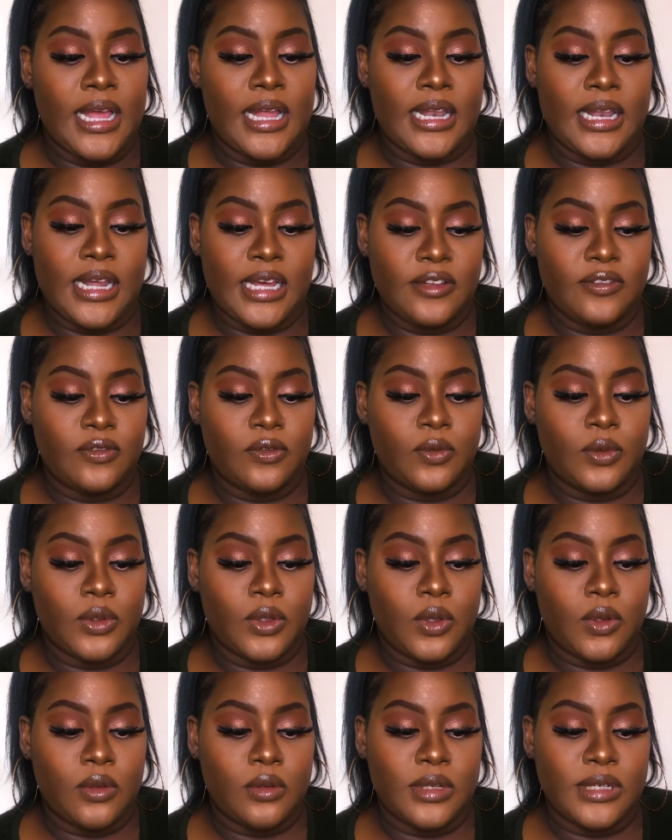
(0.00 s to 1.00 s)
life will
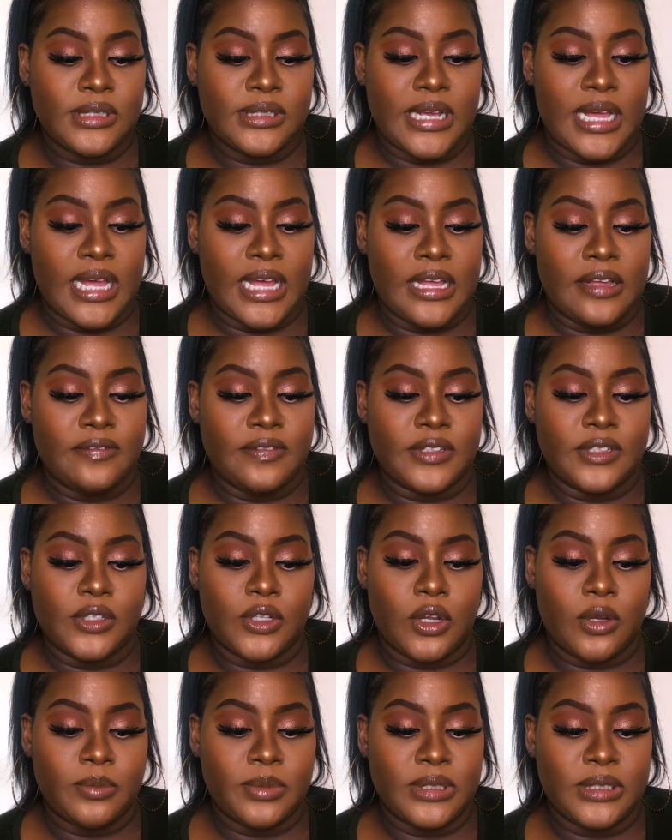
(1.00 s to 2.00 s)
always have
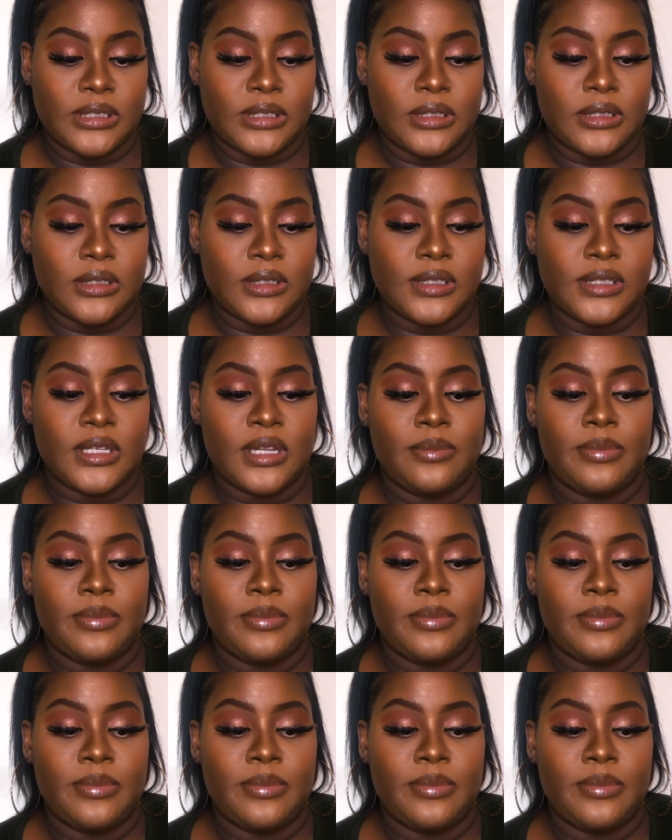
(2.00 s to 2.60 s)
its obstacles,